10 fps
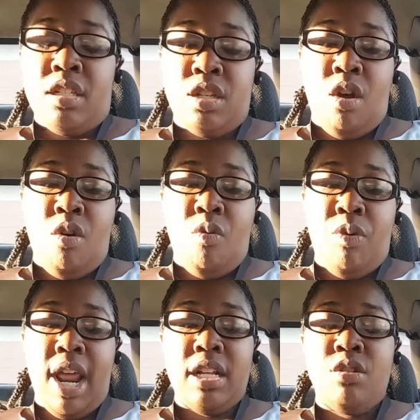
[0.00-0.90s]
so
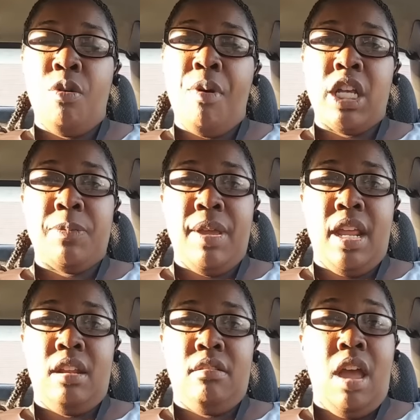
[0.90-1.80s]
when I told Boss
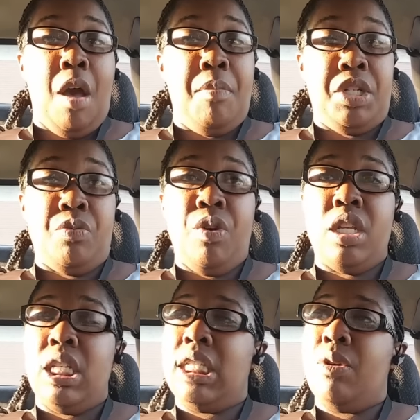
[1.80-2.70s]
Man how much it
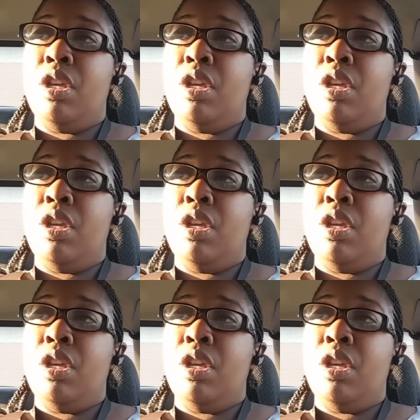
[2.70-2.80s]
was, he said,